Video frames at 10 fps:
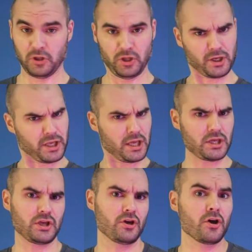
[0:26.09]
look at
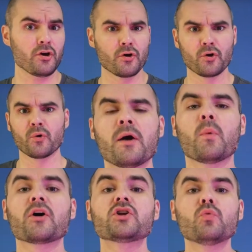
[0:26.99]
you!
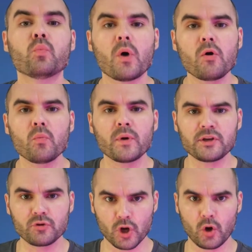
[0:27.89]
Well you won't when
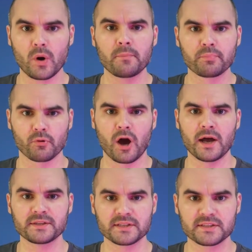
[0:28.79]
you go
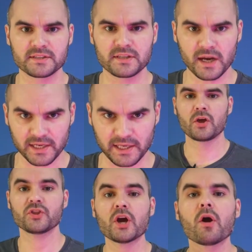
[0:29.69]
abroad to study.
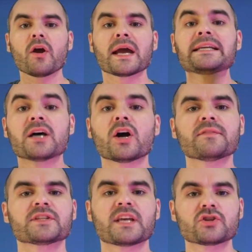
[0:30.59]
There are a ton of
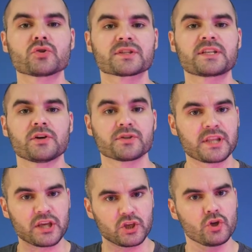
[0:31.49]
essential skills
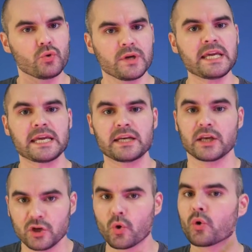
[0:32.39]
that you need
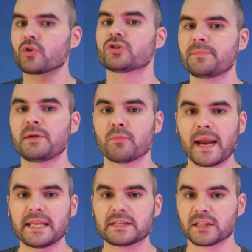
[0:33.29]
in order to be
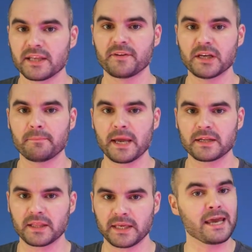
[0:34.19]
ready to live
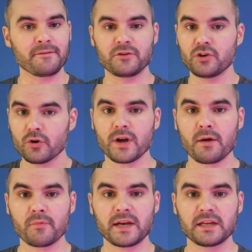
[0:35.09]
independently. If you're
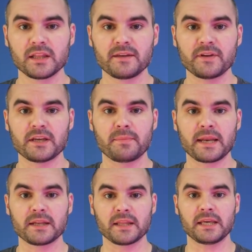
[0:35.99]
not ready to live
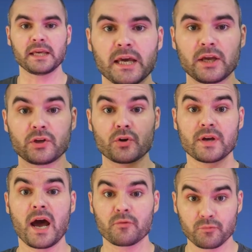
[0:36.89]
independently, you're
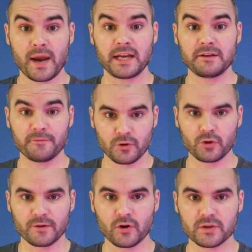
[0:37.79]
not ready for
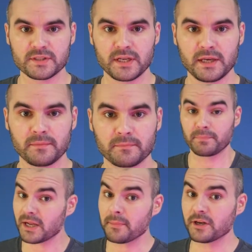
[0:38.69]
university.
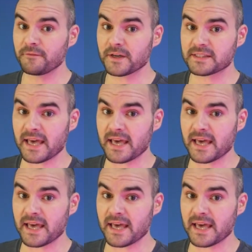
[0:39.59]
But I'm gonna fix